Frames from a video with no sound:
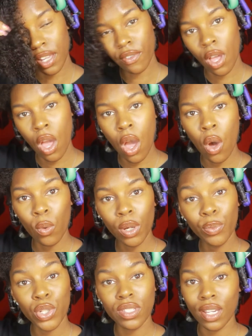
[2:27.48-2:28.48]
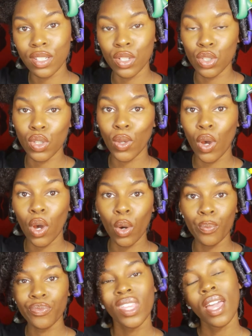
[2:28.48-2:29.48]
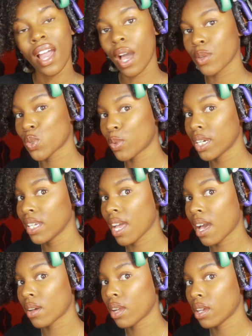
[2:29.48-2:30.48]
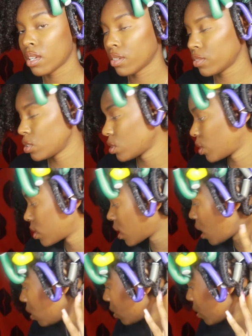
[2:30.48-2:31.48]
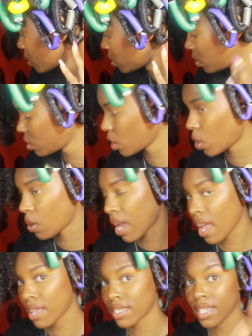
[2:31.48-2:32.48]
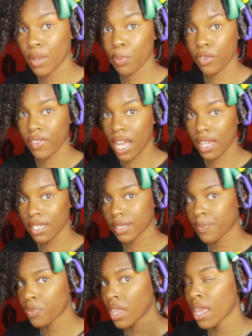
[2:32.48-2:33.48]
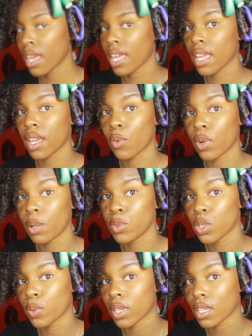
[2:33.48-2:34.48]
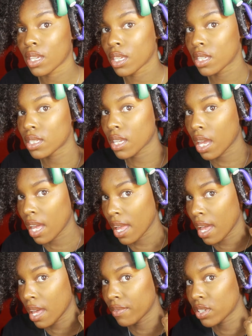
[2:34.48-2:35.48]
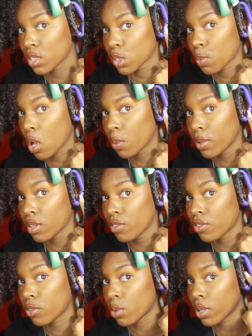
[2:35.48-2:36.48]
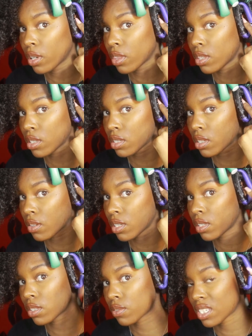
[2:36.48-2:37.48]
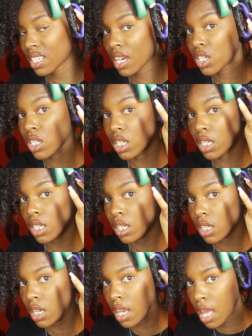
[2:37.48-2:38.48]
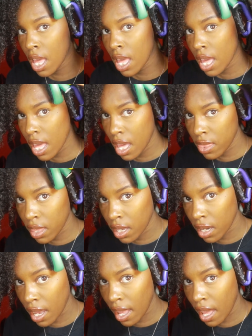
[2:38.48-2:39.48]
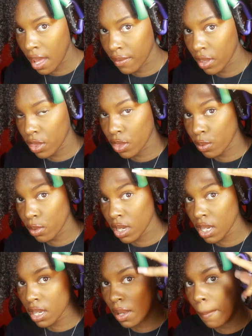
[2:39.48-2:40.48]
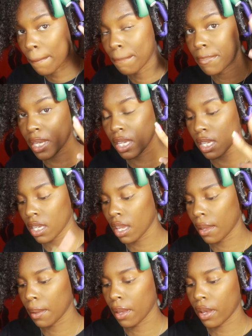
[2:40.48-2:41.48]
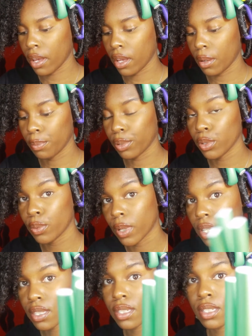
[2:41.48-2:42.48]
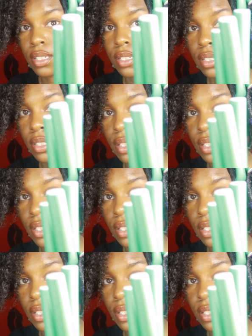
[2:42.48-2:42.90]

have one more section to go. I was running out of certain colors, so I had to improvise. And what I'm doing is I have a small one for this section here, and then I have 3 big blue ones,